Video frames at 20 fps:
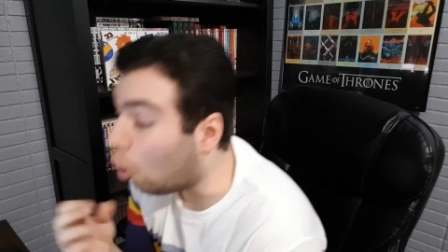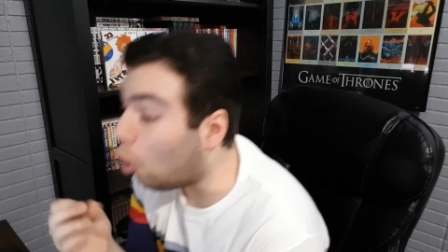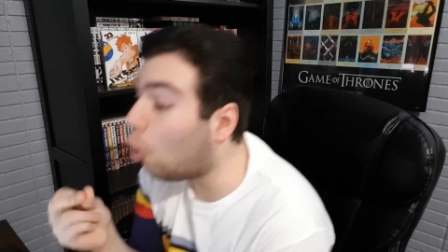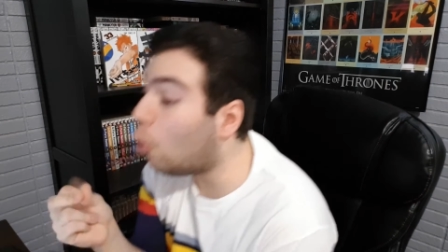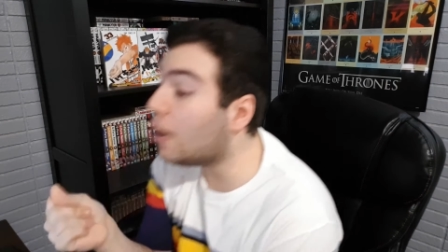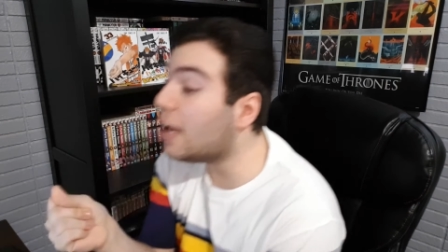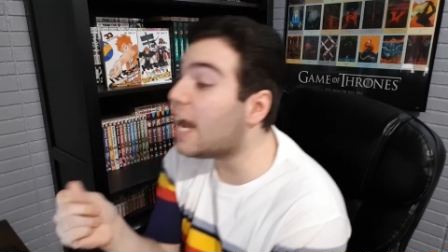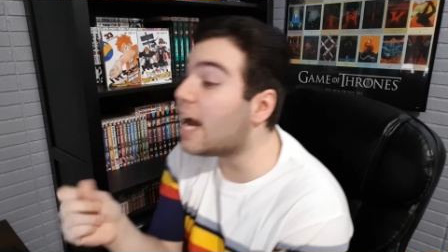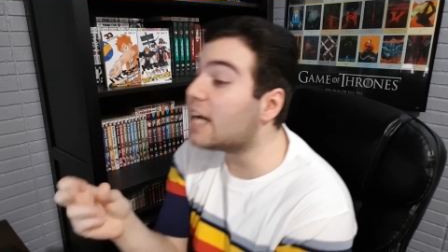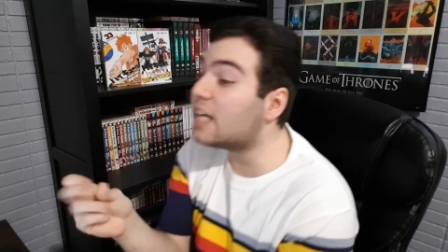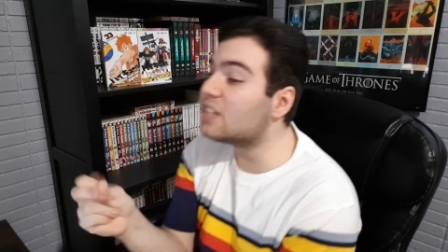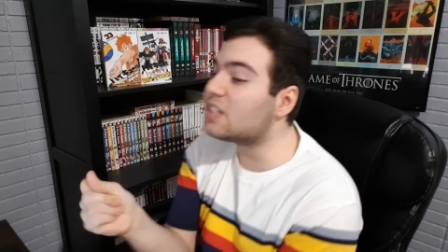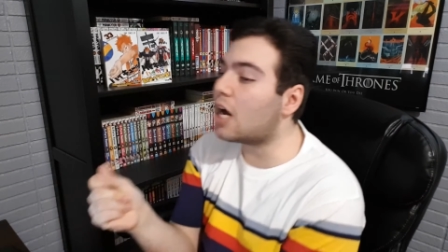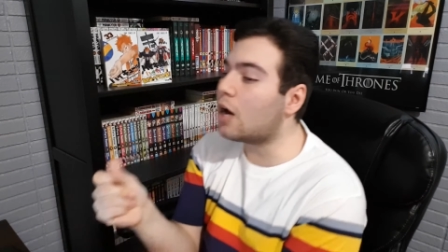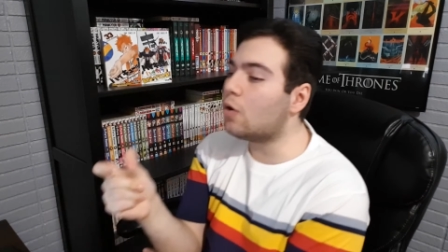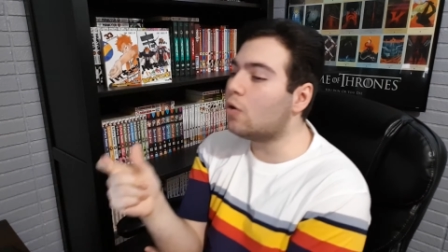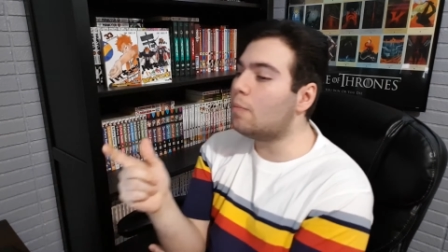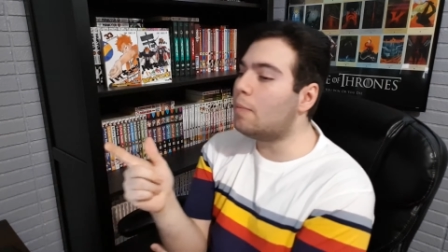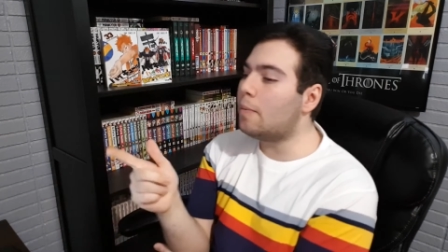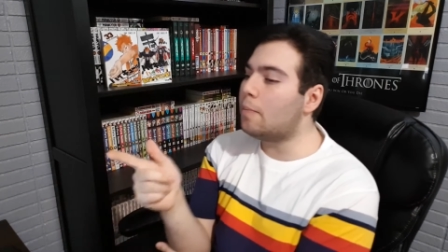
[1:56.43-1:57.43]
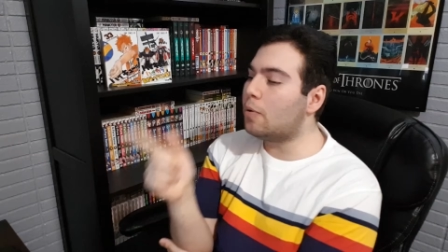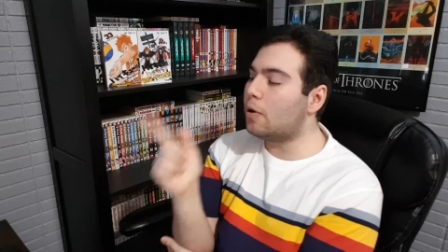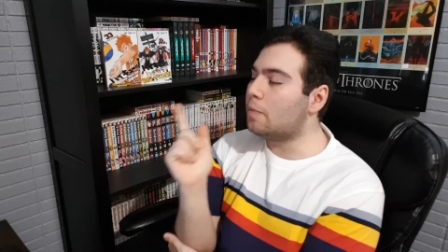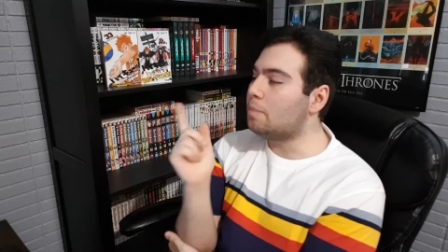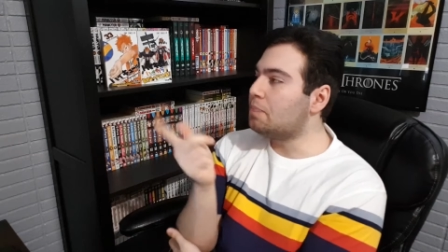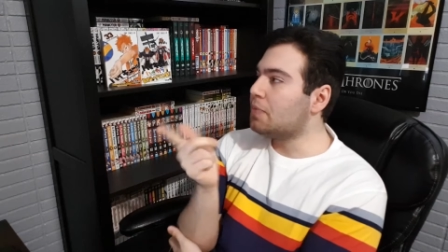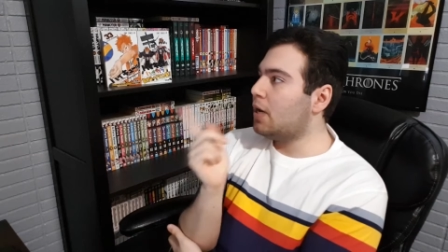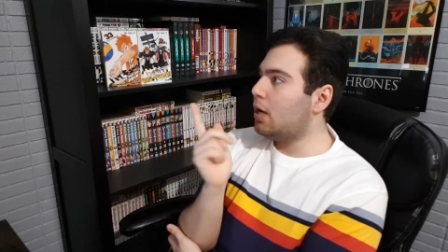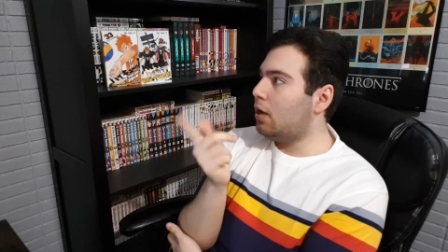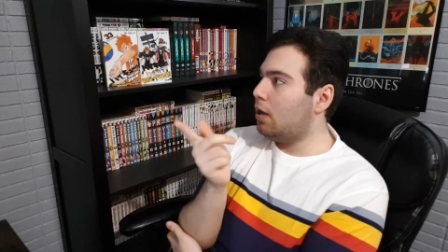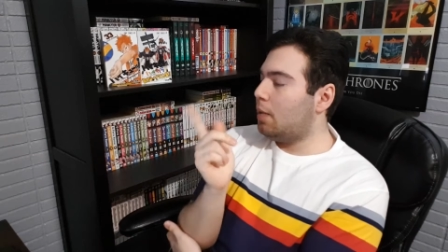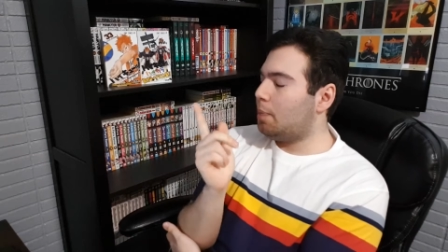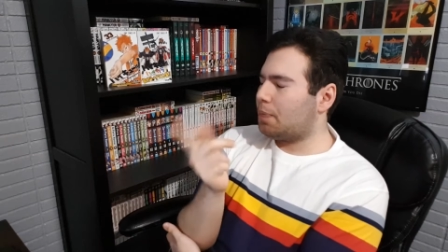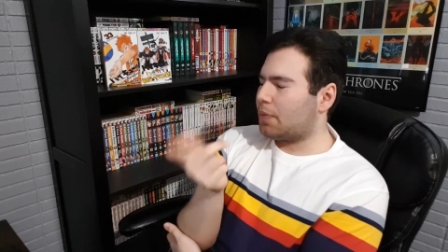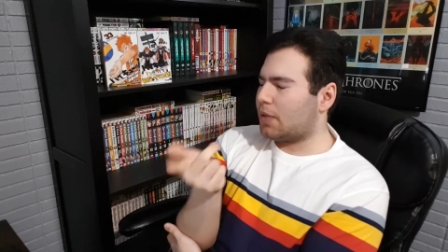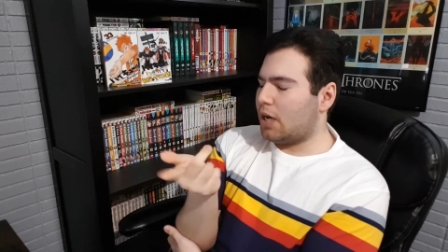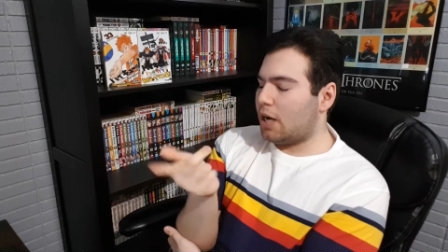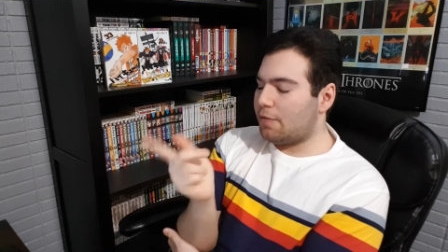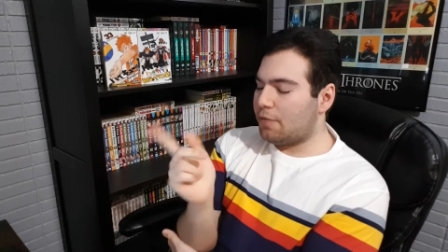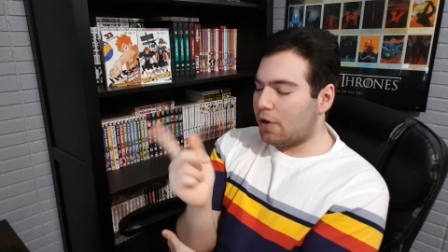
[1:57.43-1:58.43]
Oh, yeah, because I remember
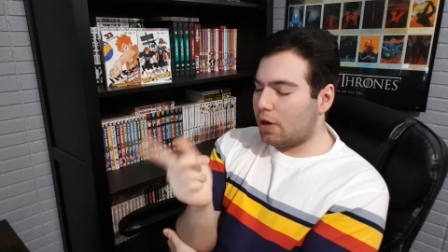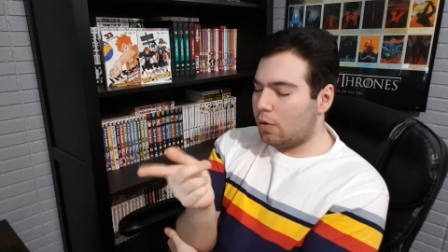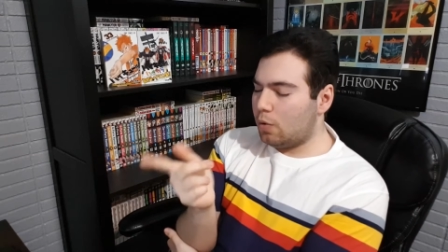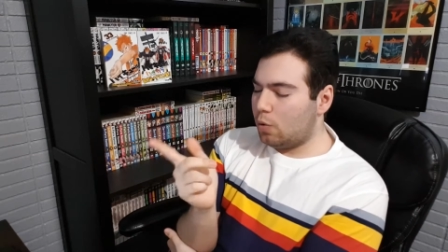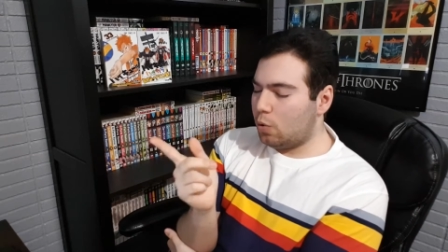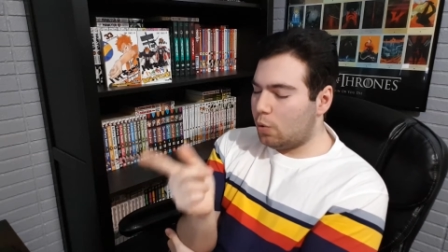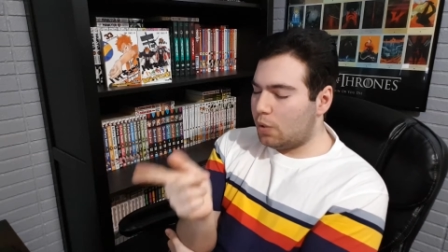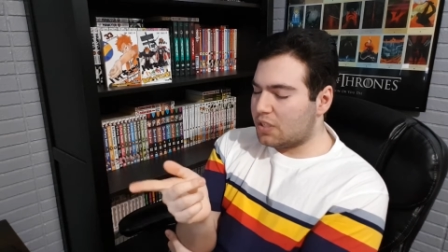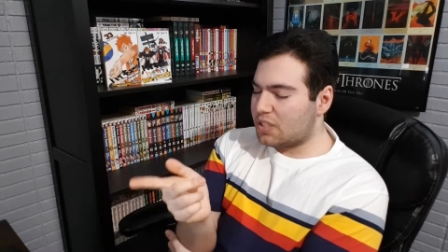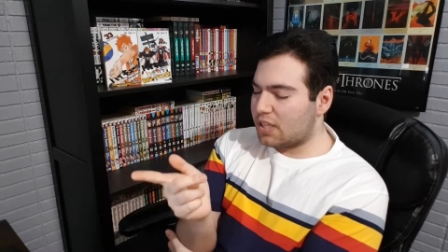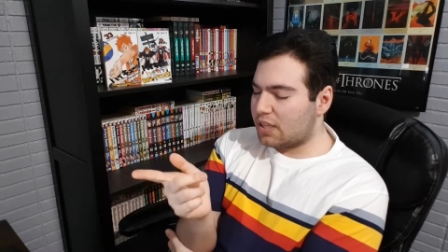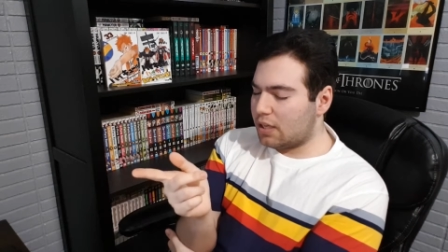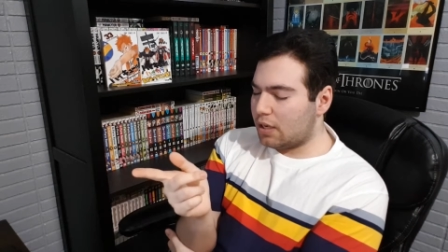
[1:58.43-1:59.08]
I forgot who was it.